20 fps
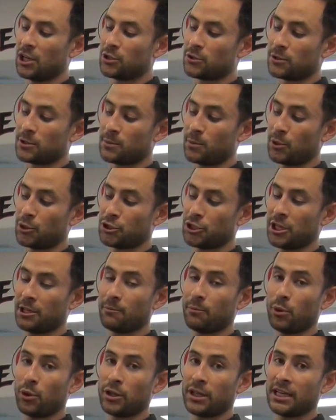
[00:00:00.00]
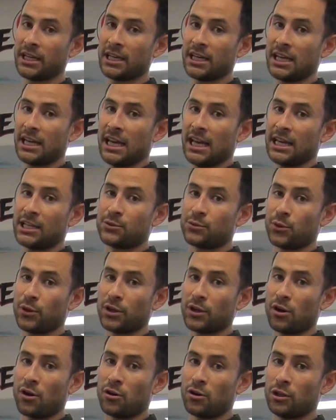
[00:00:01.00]
so it's pushing and pulling, it's
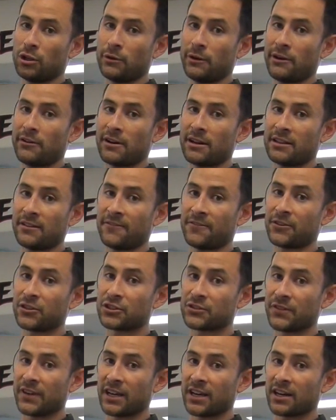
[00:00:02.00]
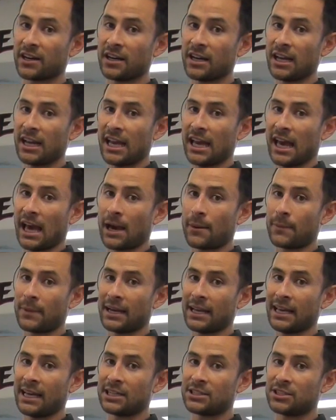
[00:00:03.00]
rolling all the way around the first finger, I'm
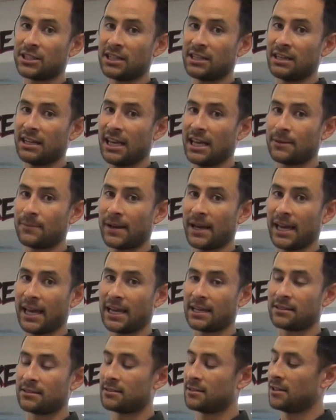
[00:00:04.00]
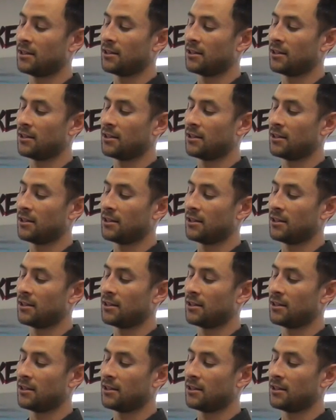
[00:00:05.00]
going to catch it in my hand.